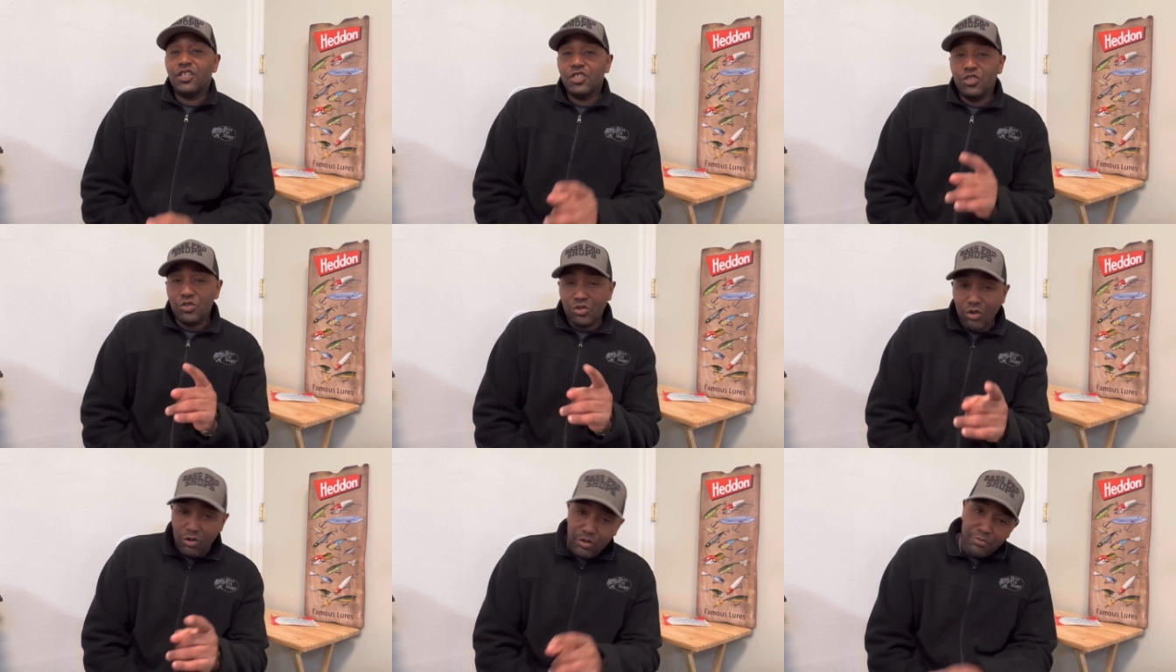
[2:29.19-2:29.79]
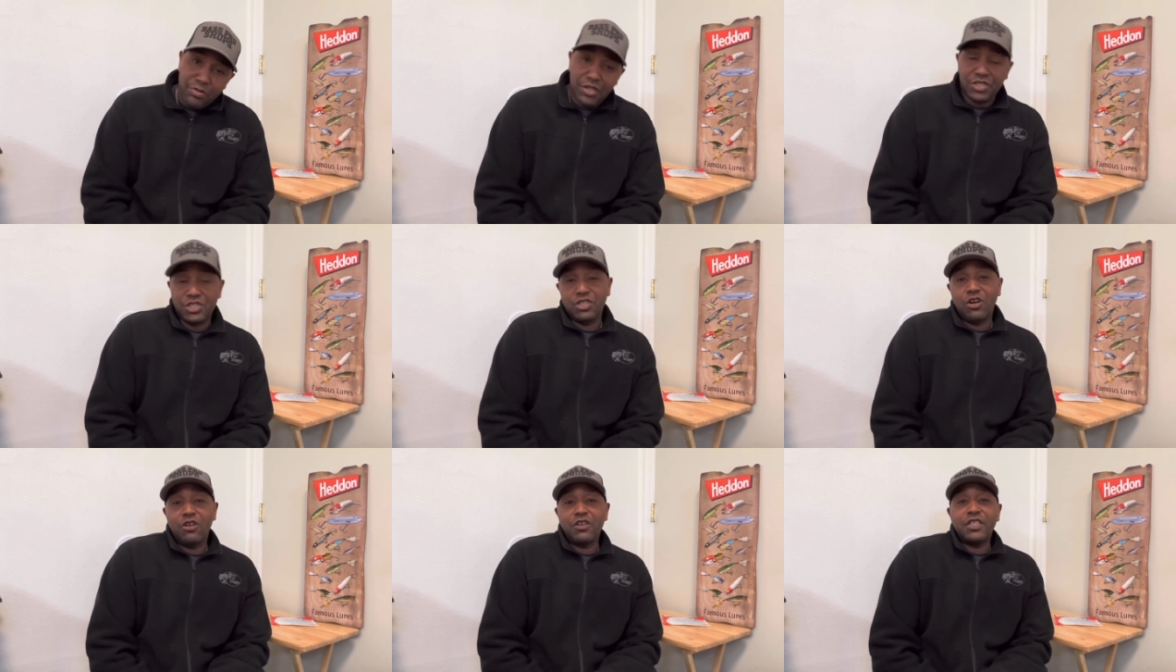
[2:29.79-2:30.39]
you throw the brush
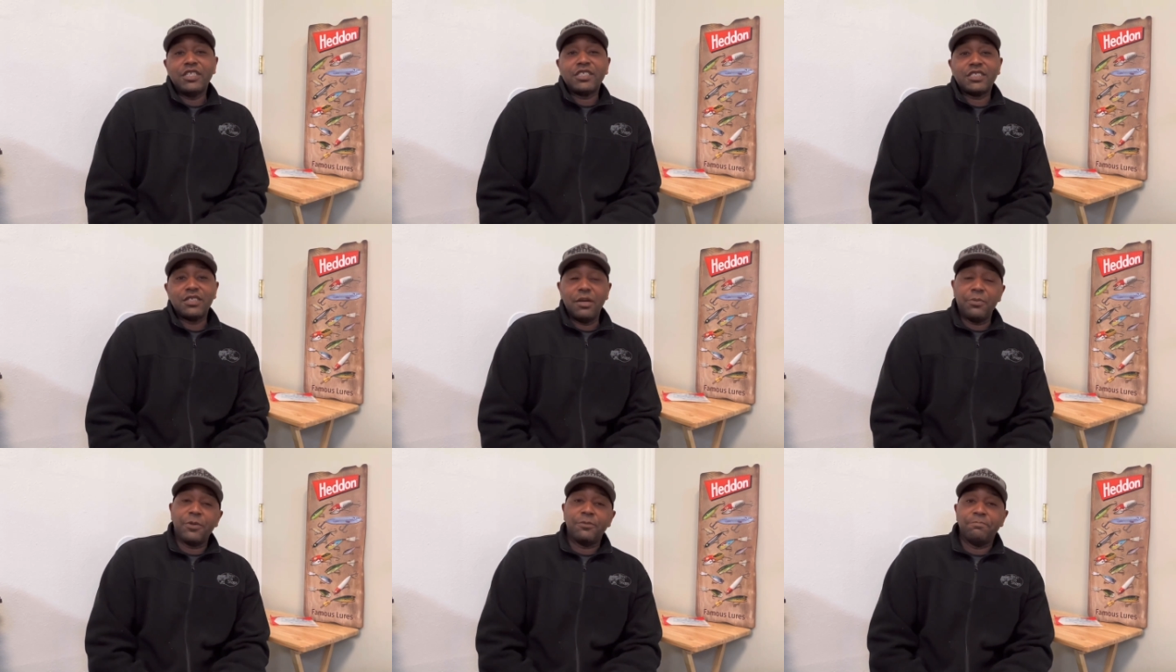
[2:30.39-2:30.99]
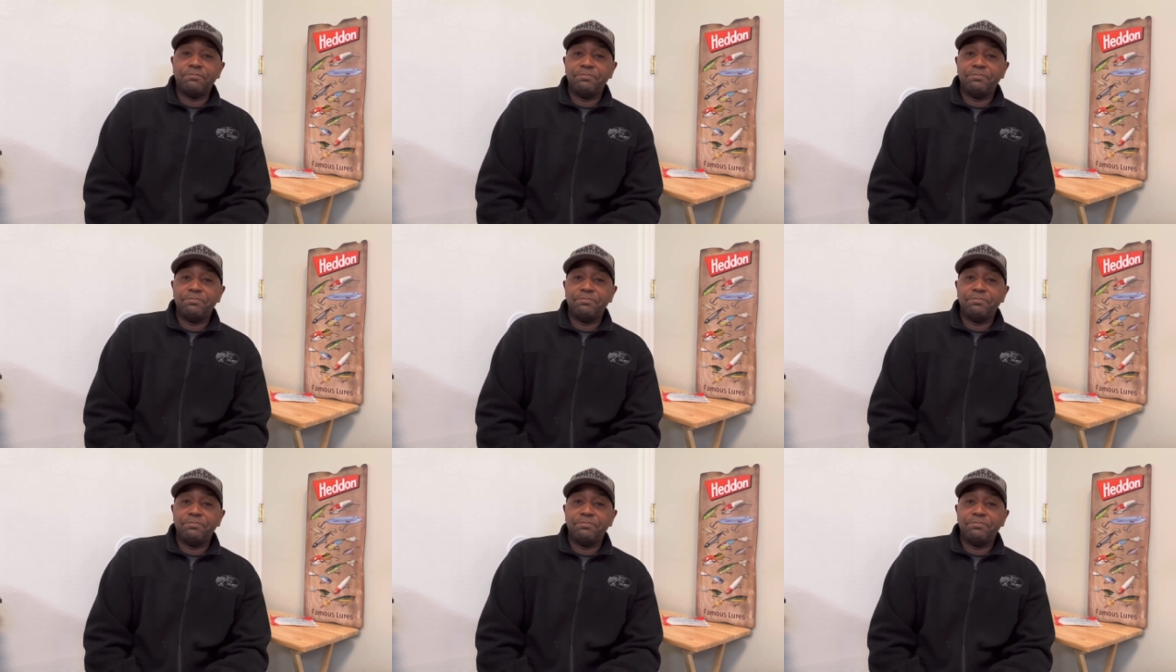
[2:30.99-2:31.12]
hog in the summer.